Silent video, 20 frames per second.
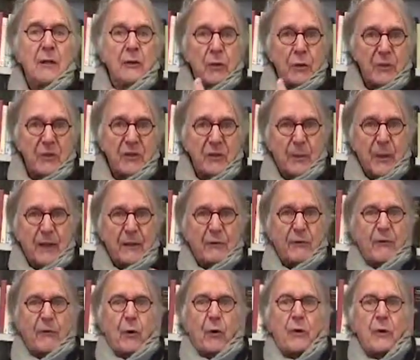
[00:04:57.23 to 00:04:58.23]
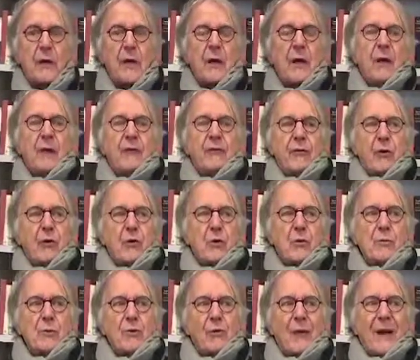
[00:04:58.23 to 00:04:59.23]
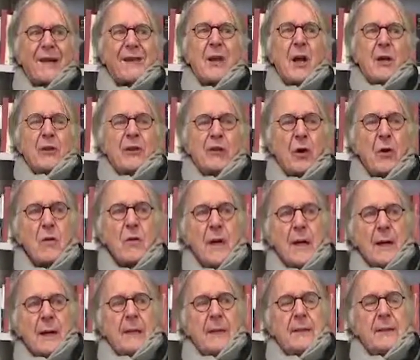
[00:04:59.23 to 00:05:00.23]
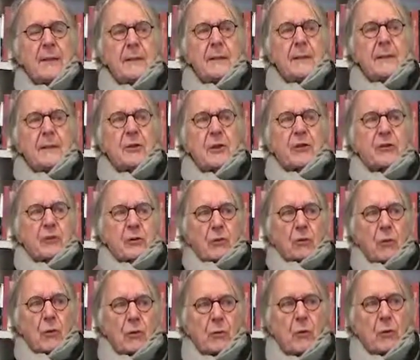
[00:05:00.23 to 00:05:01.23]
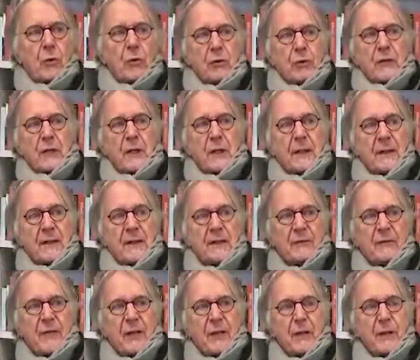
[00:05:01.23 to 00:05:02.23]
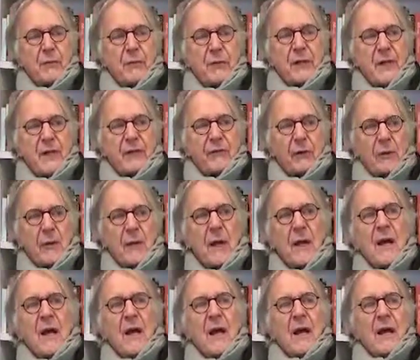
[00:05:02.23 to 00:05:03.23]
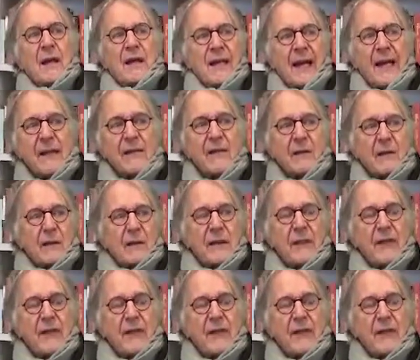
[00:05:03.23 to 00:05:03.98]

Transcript: the respect for human rights. So, just to conclude this very brief, yes, a